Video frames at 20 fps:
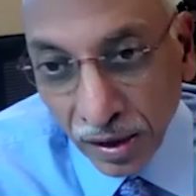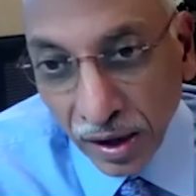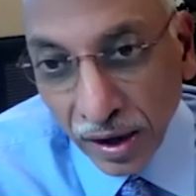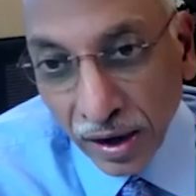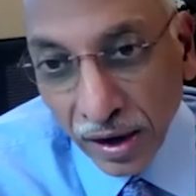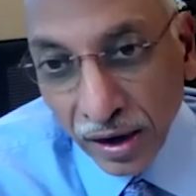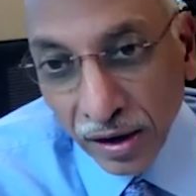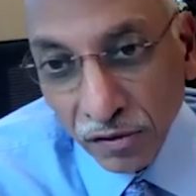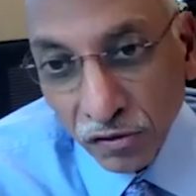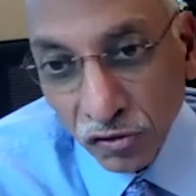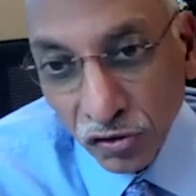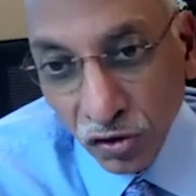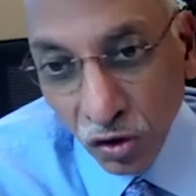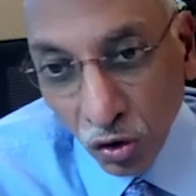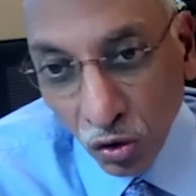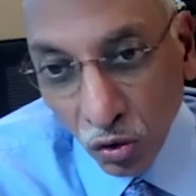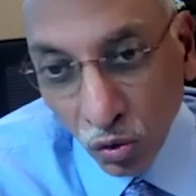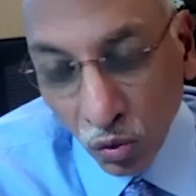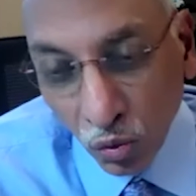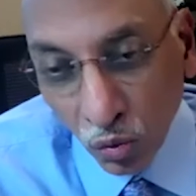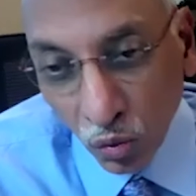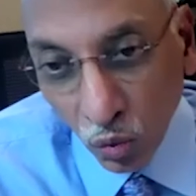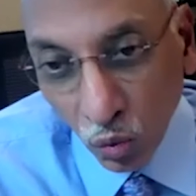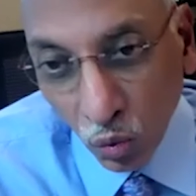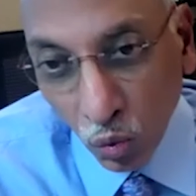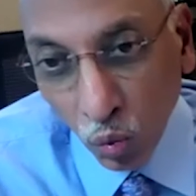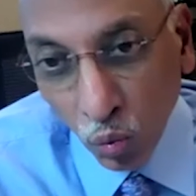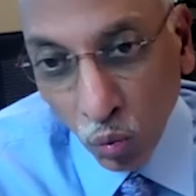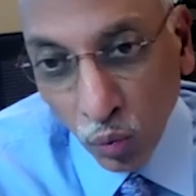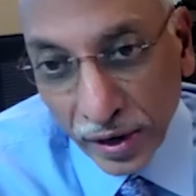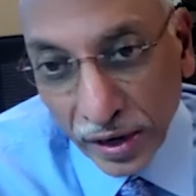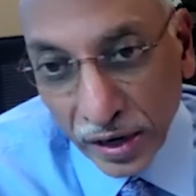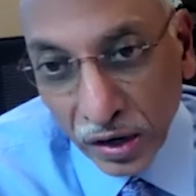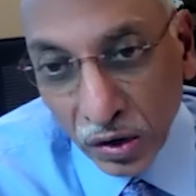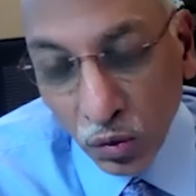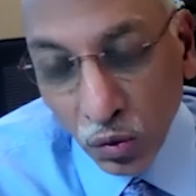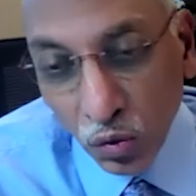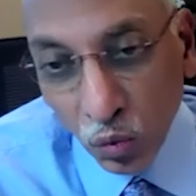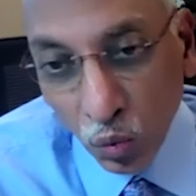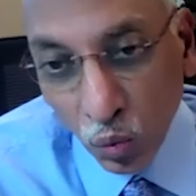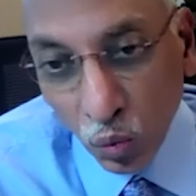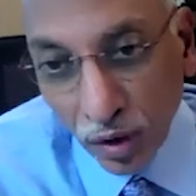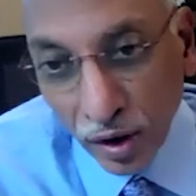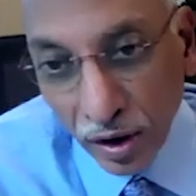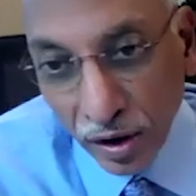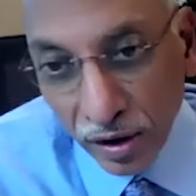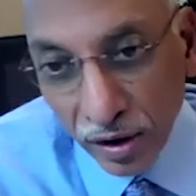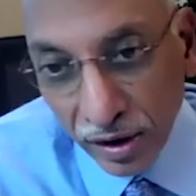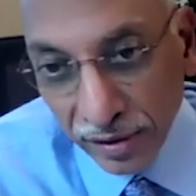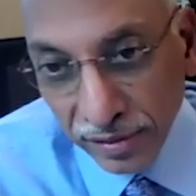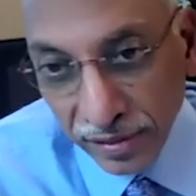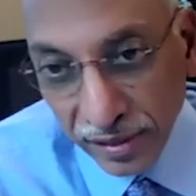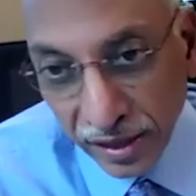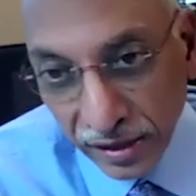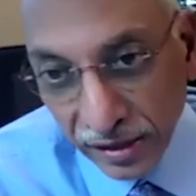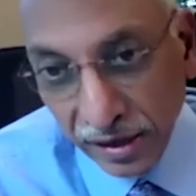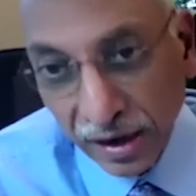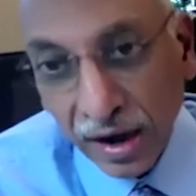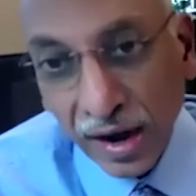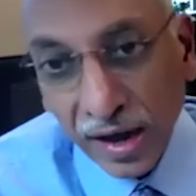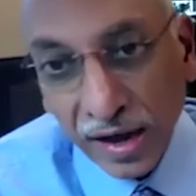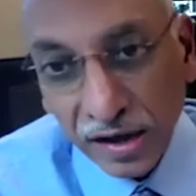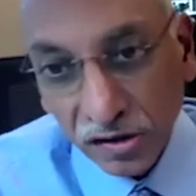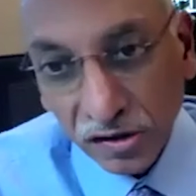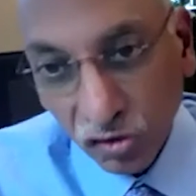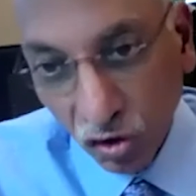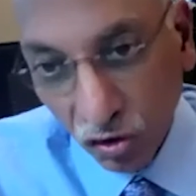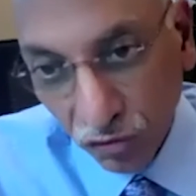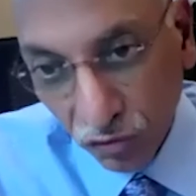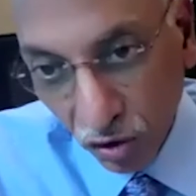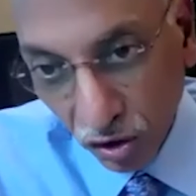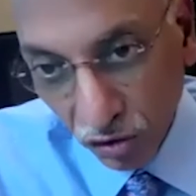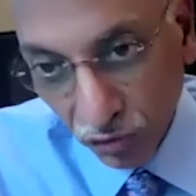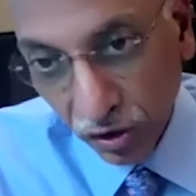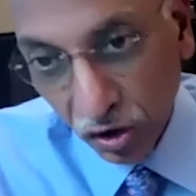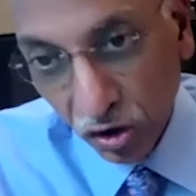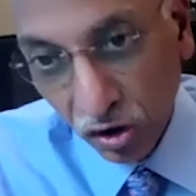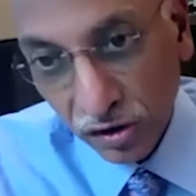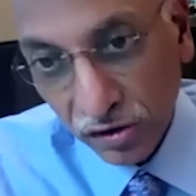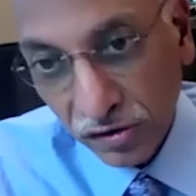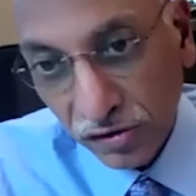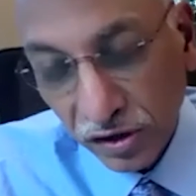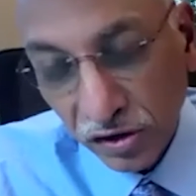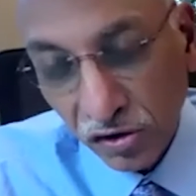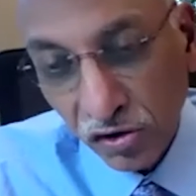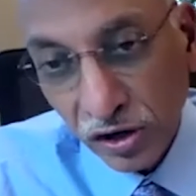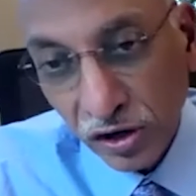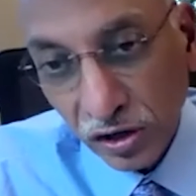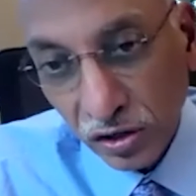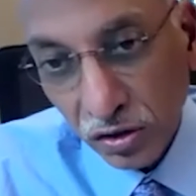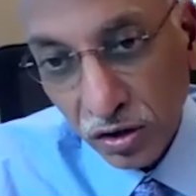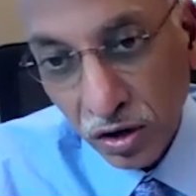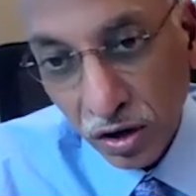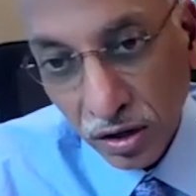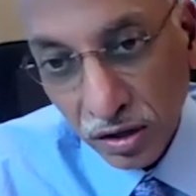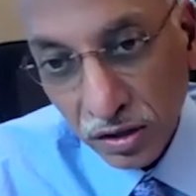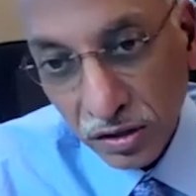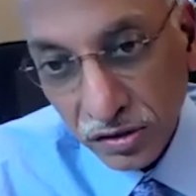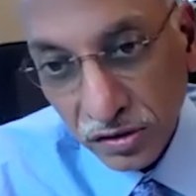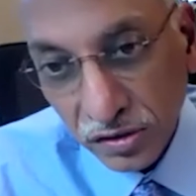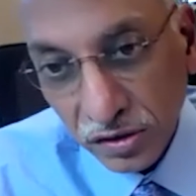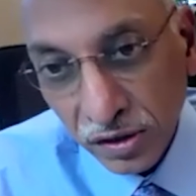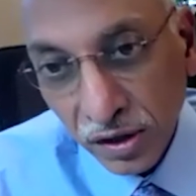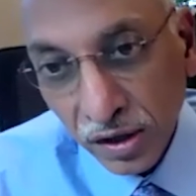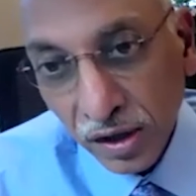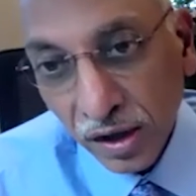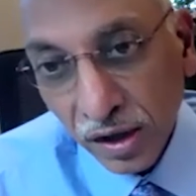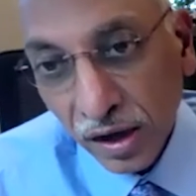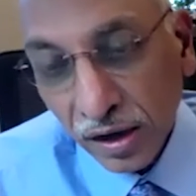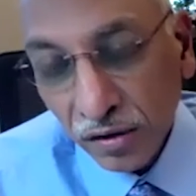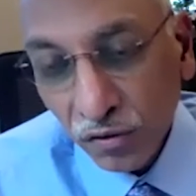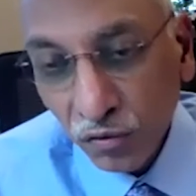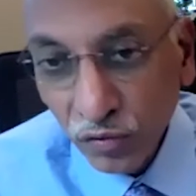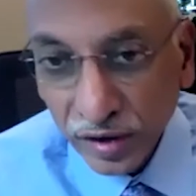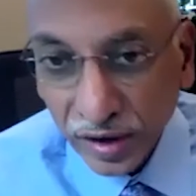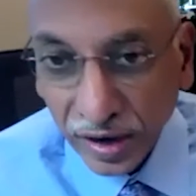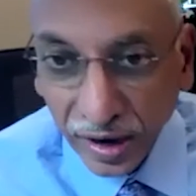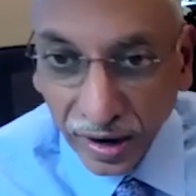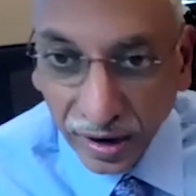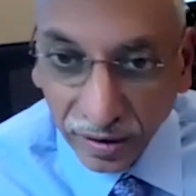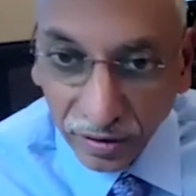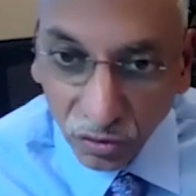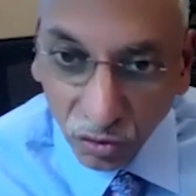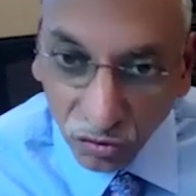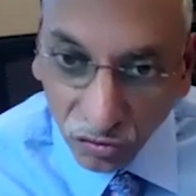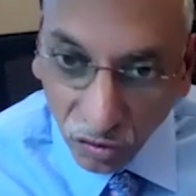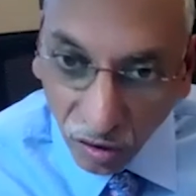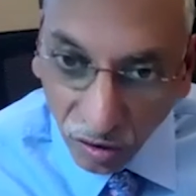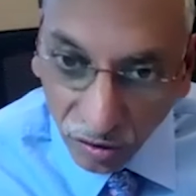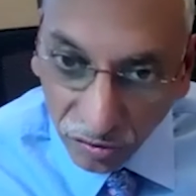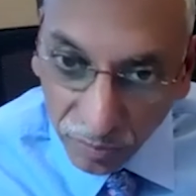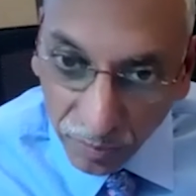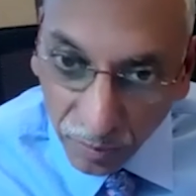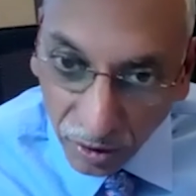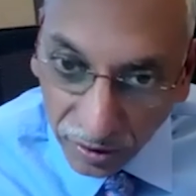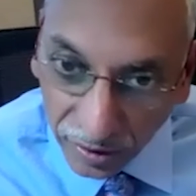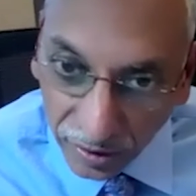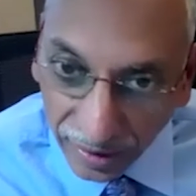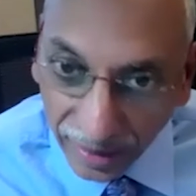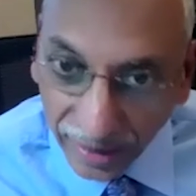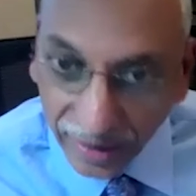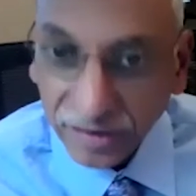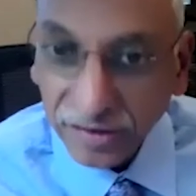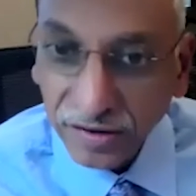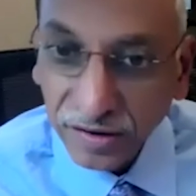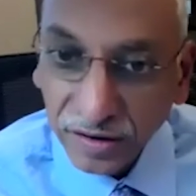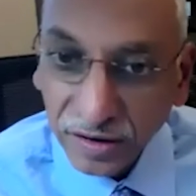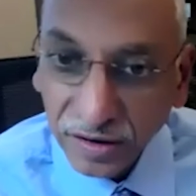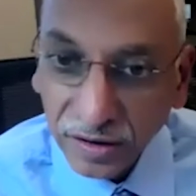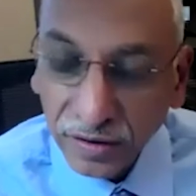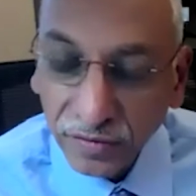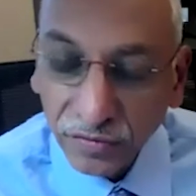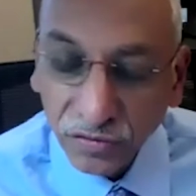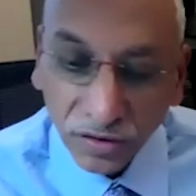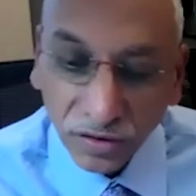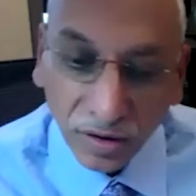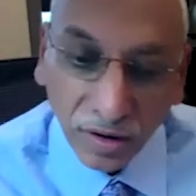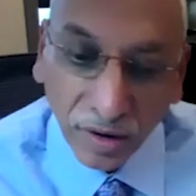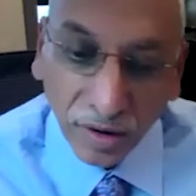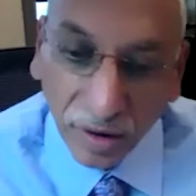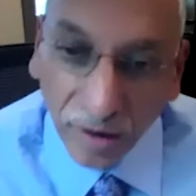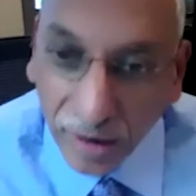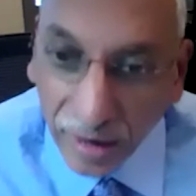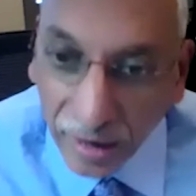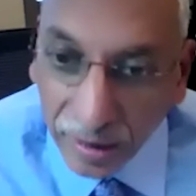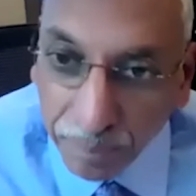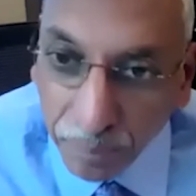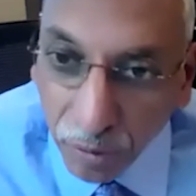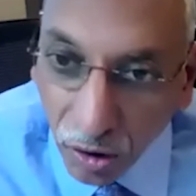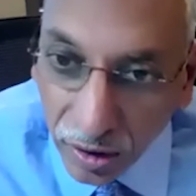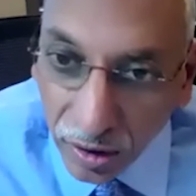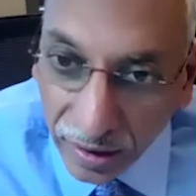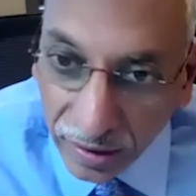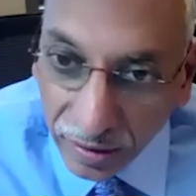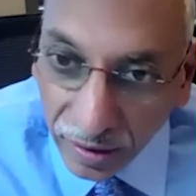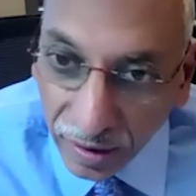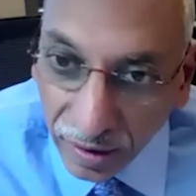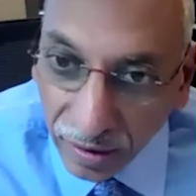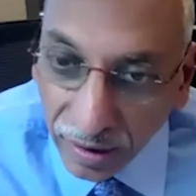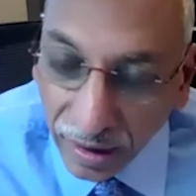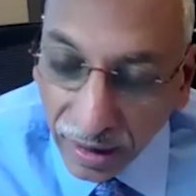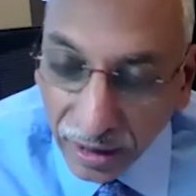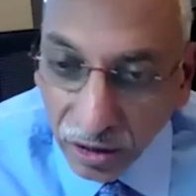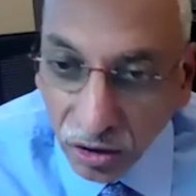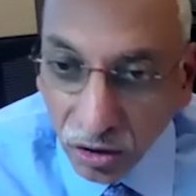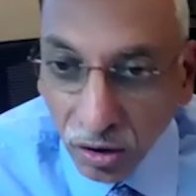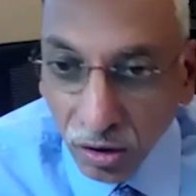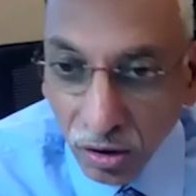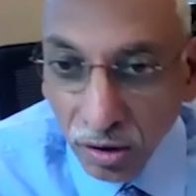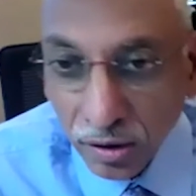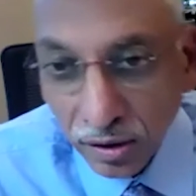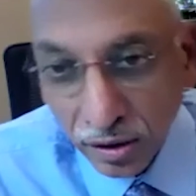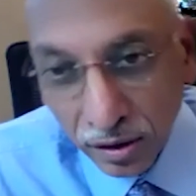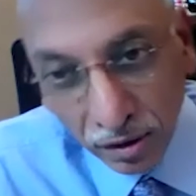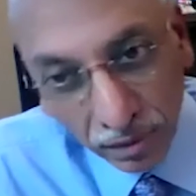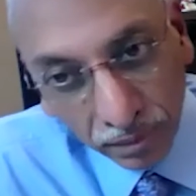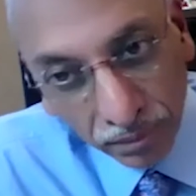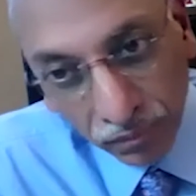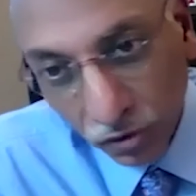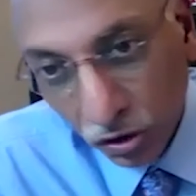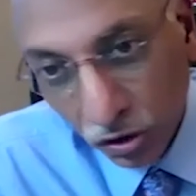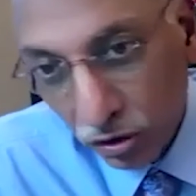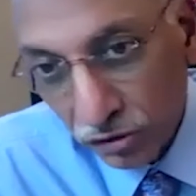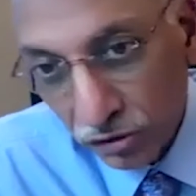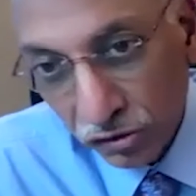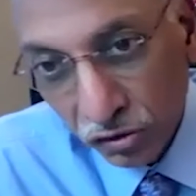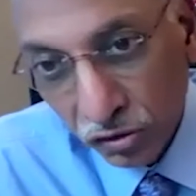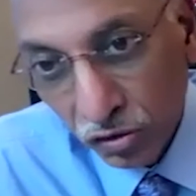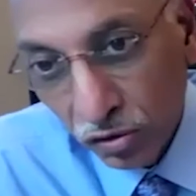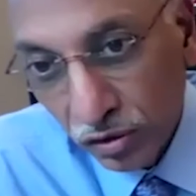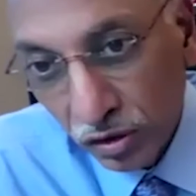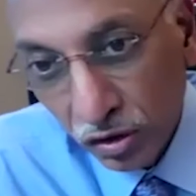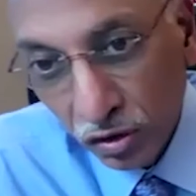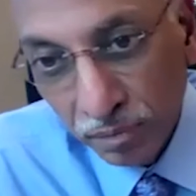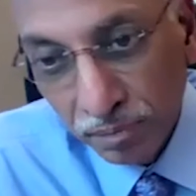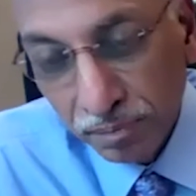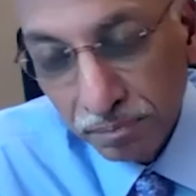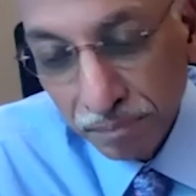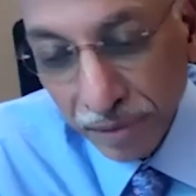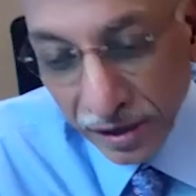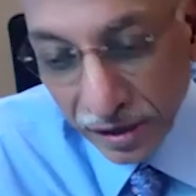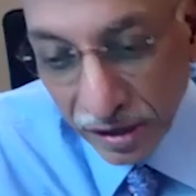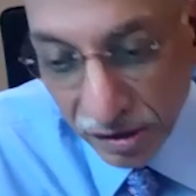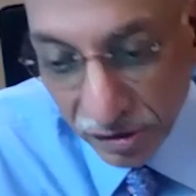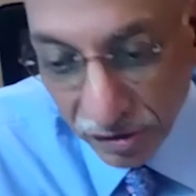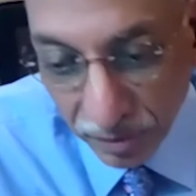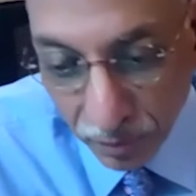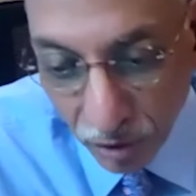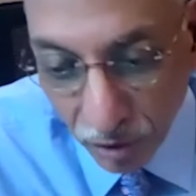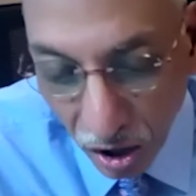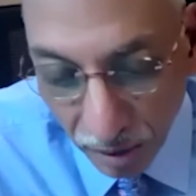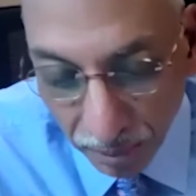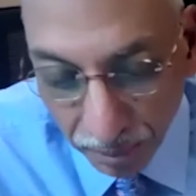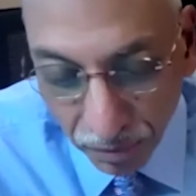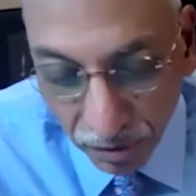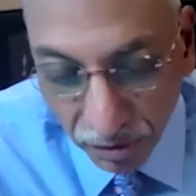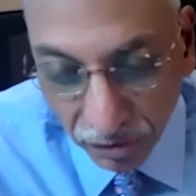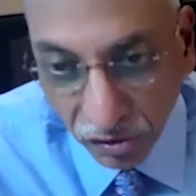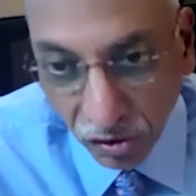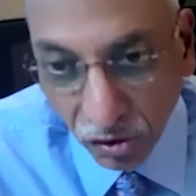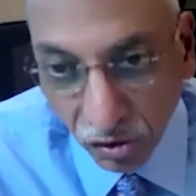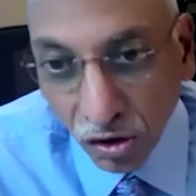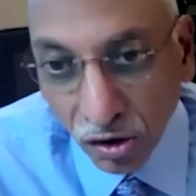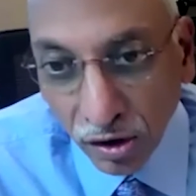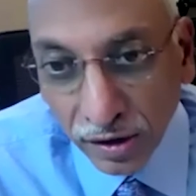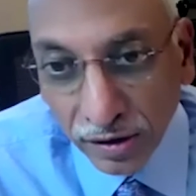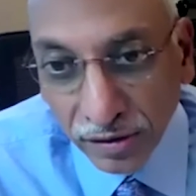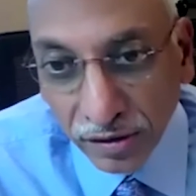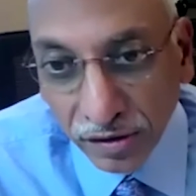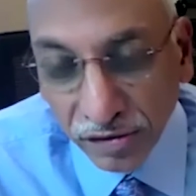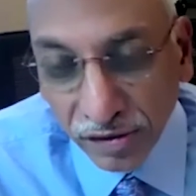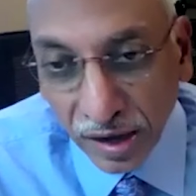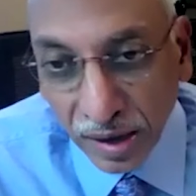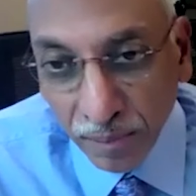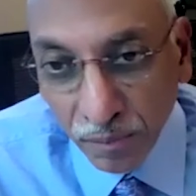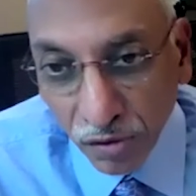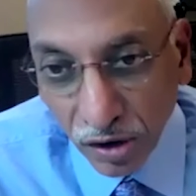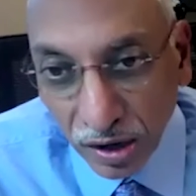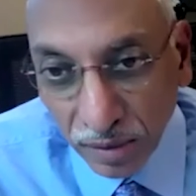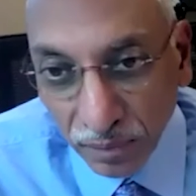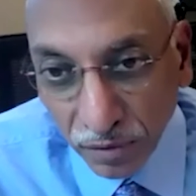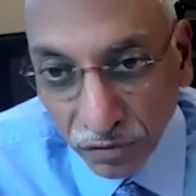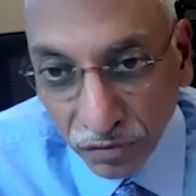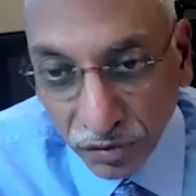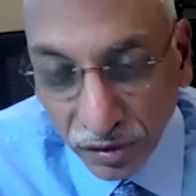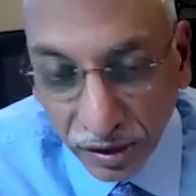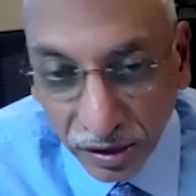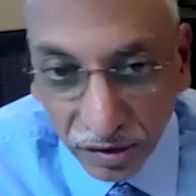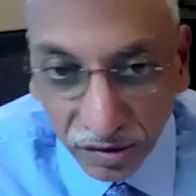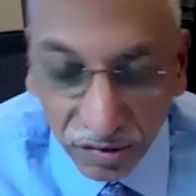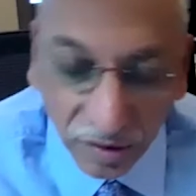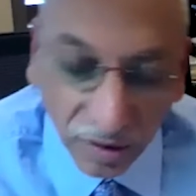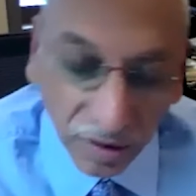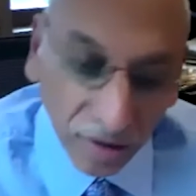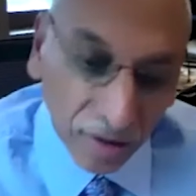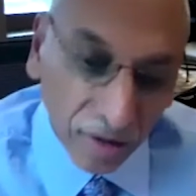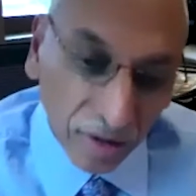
Uh, so we were in that class of what we call as secretagogues. We had those osmotic laxatives like polyethylene glycol, uh, also you know magnesium compounds are all in the same realm of things.